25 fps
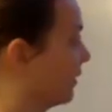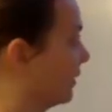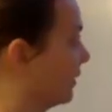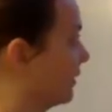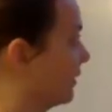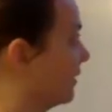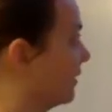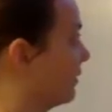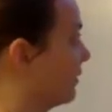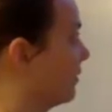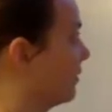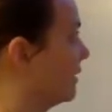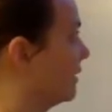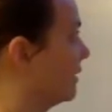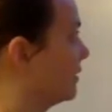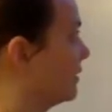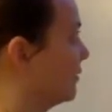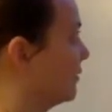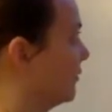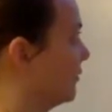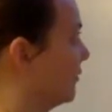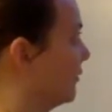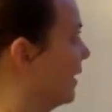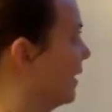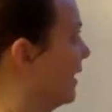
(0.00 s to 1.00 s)
than we
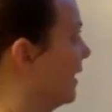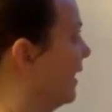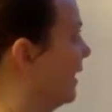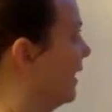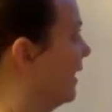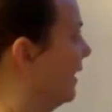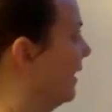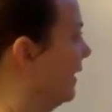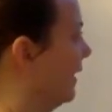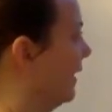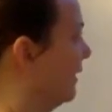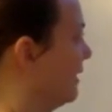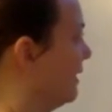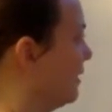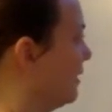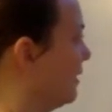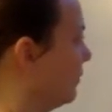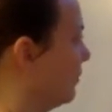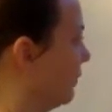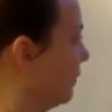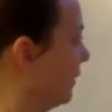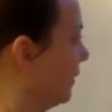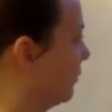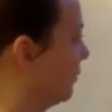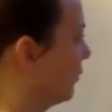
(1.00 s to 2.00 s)
do at
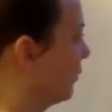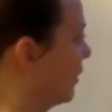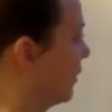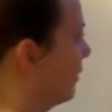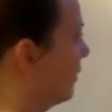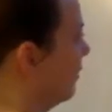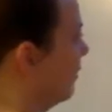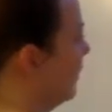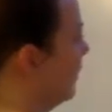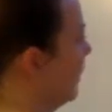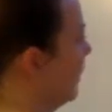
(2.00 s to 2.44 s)
equilibrium.